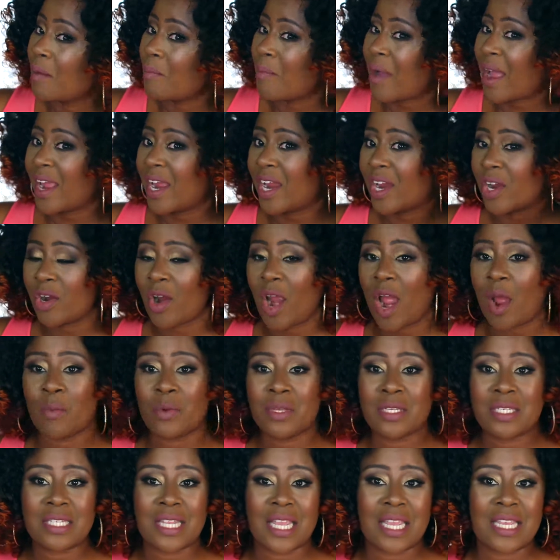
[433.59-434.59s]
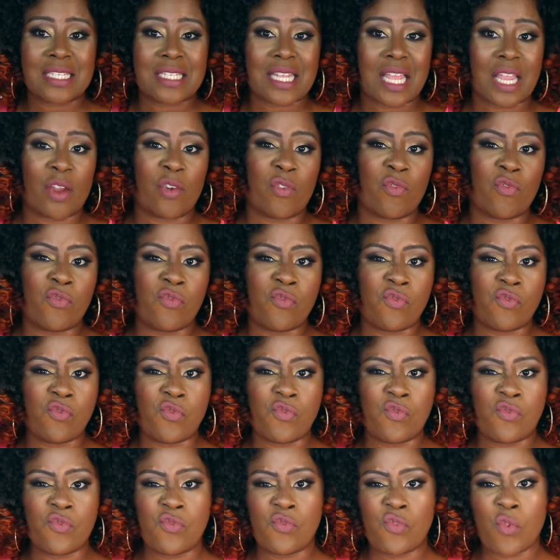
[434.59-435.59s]
My hair, I would say, is like a
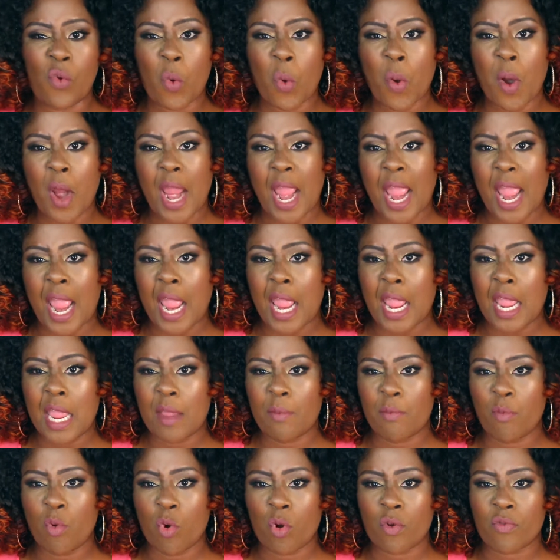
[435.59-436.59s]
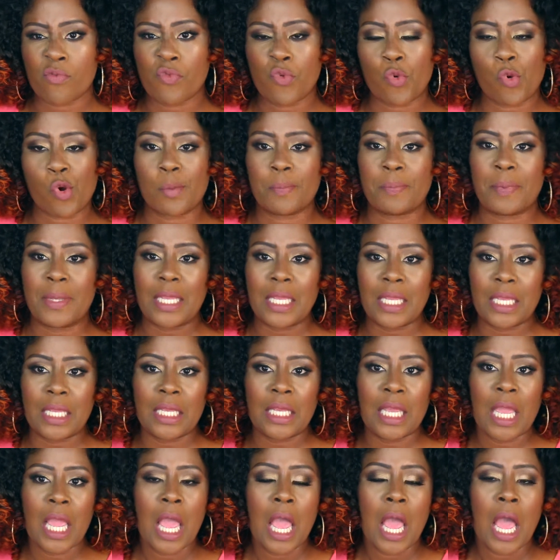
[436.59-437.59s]
4A, more
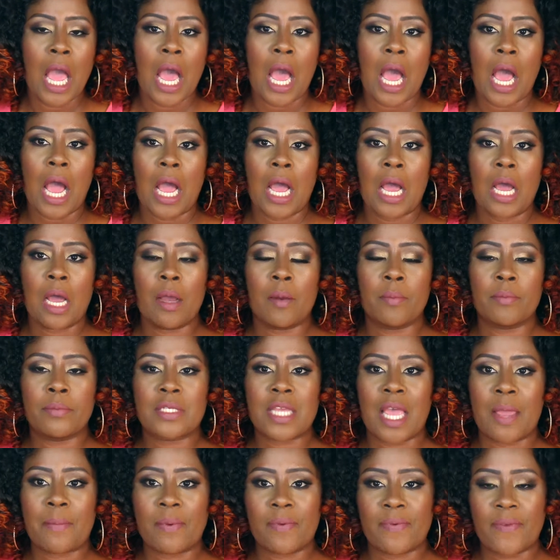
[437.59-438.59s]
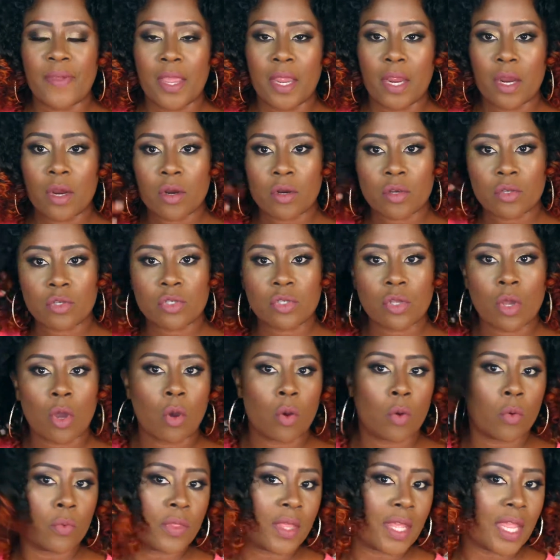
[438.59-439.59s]
4B type of hair.
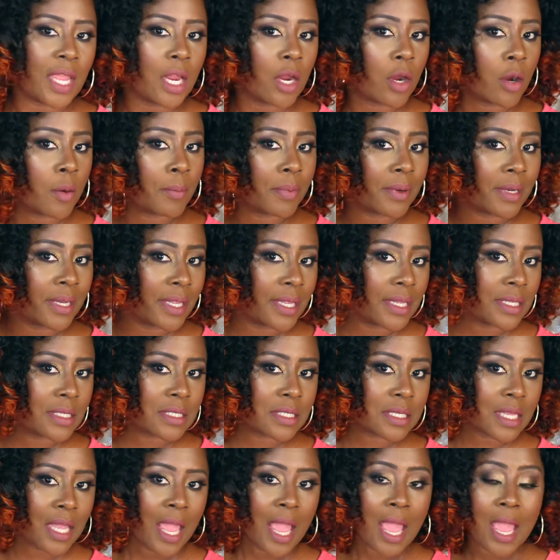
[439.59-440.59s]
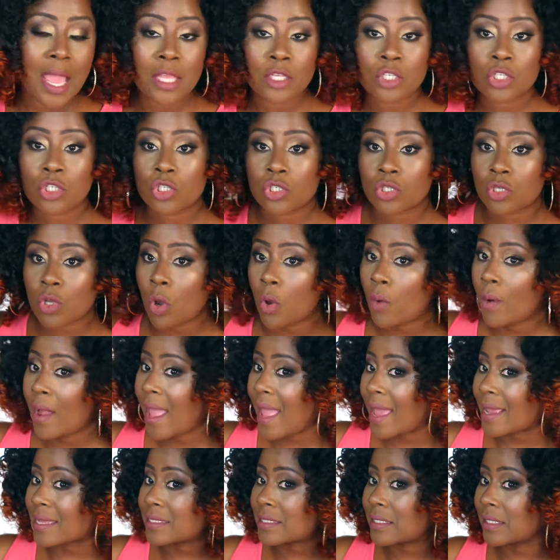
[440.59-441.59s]
So the hair blends so
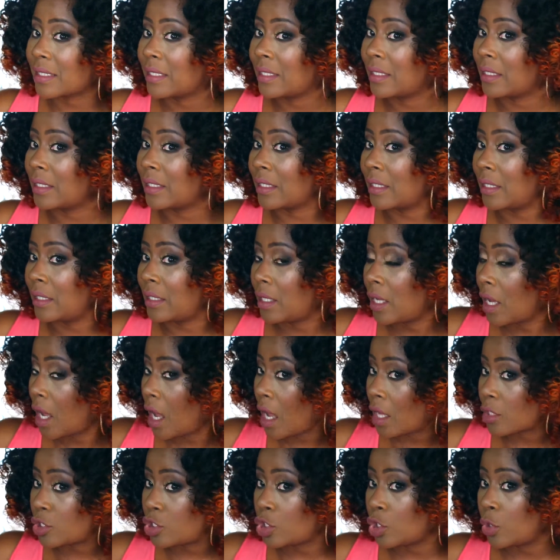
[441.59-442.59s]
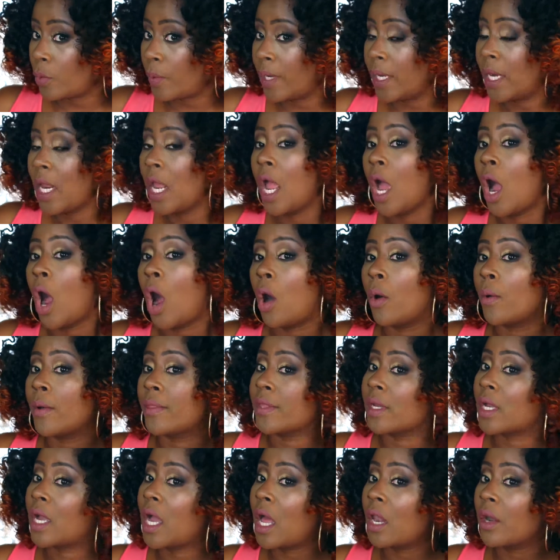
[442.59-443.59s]
excellently to it. Oh,
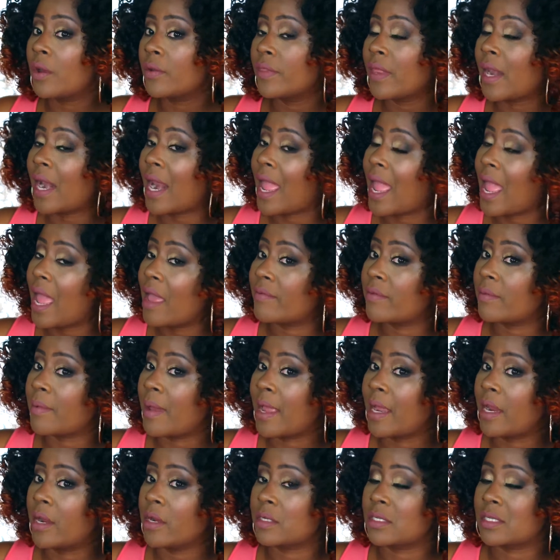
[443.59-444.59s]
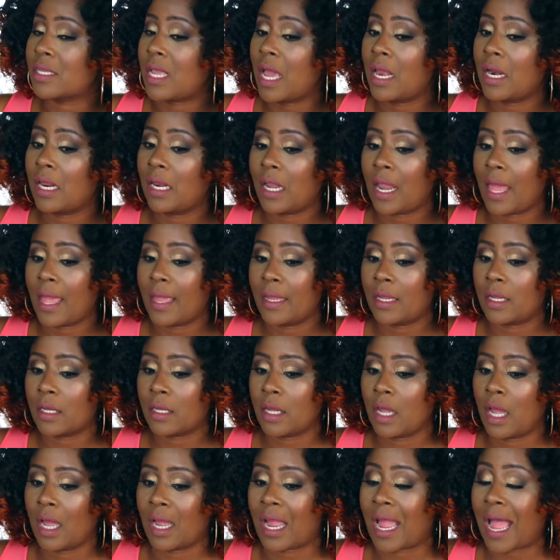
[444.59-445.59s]
and the color that I have in my hair is kind of like
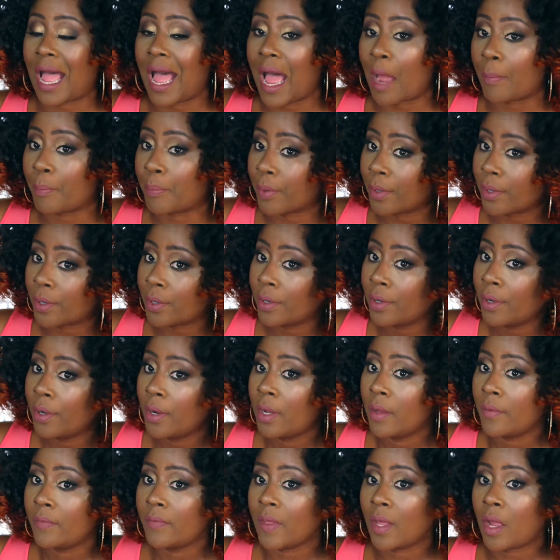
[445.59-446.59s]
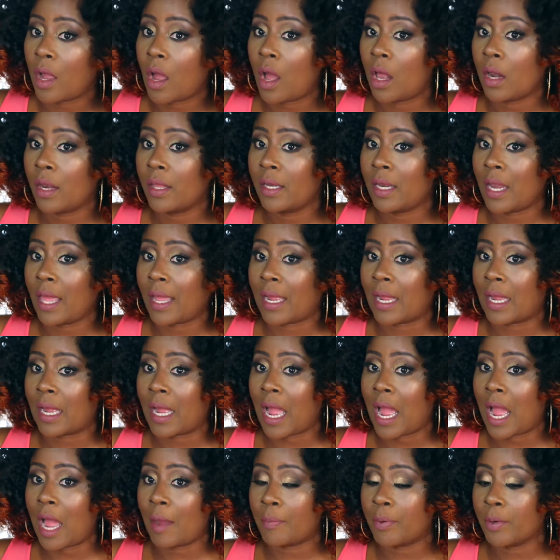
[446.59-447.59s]
a copper. They call it like a
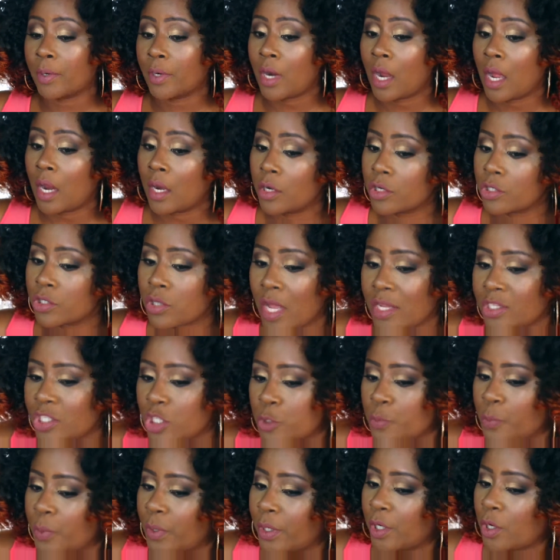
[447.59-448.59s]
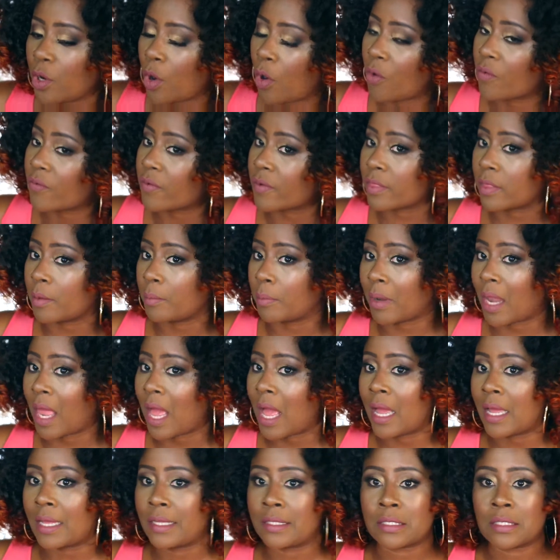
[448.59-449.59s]
copper color. So I just put it over the
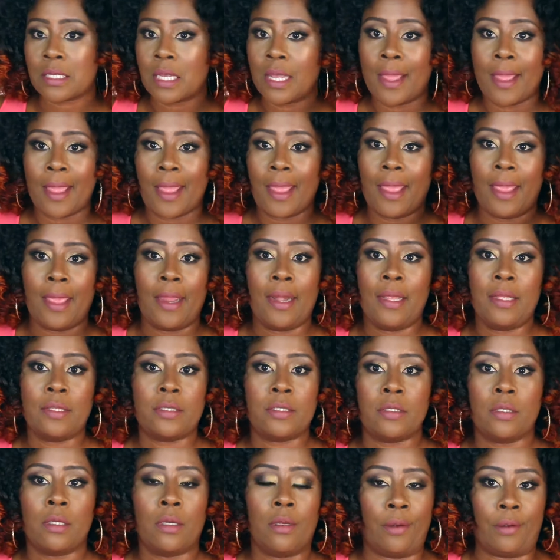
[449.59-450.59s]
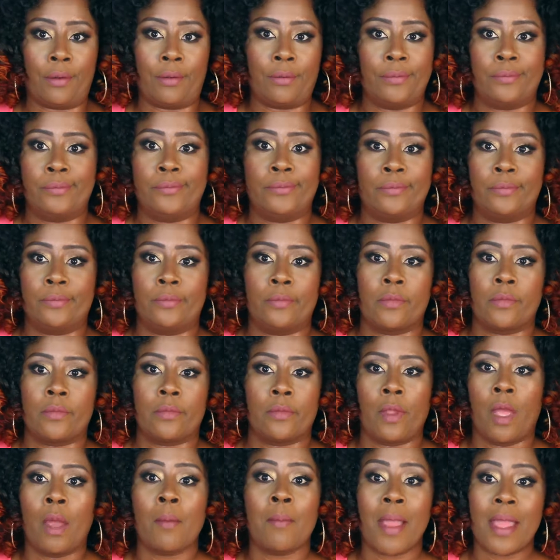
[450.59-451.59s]
blonde, and it took
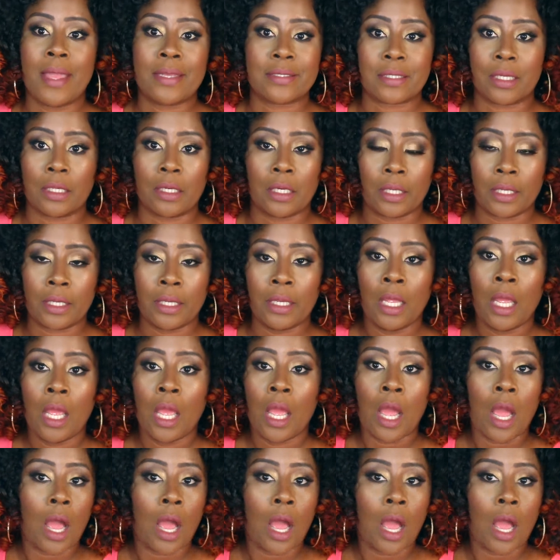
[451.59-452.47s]
amazingly.